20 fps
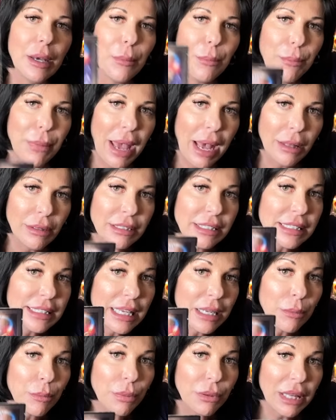Balance
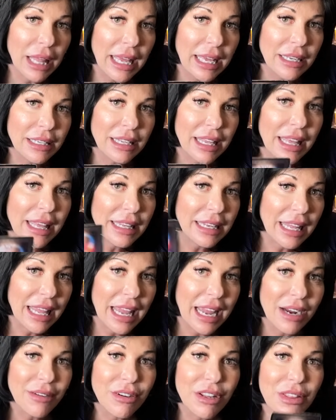and blend, and
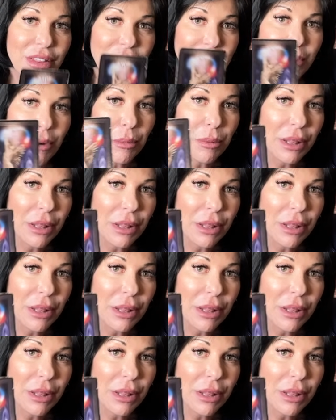everything will